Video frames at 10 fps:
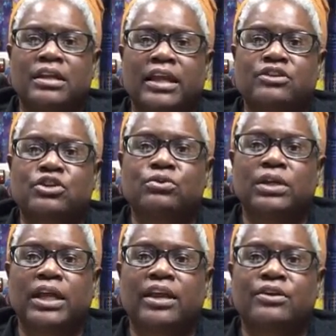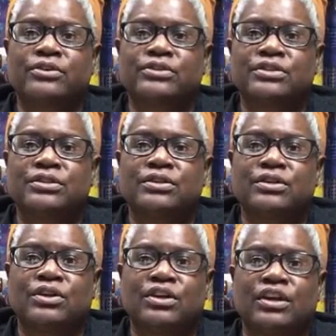like two layers
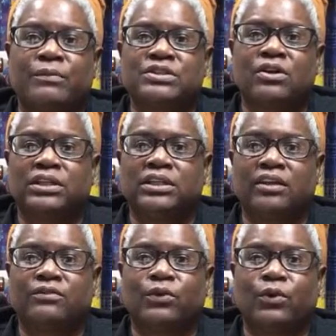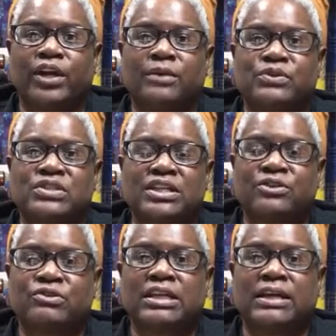it was only like 40%
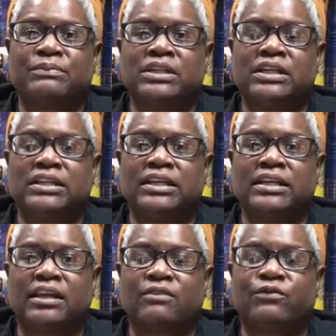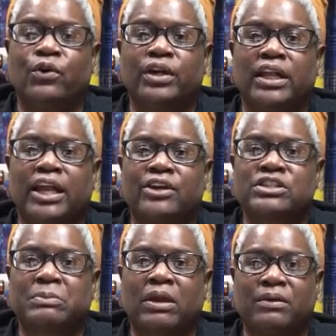or something, and then like four
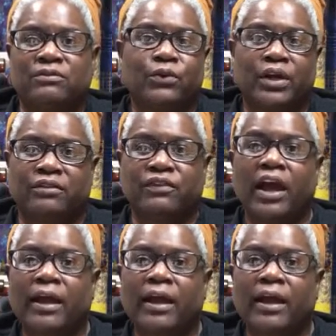layers may have been 45%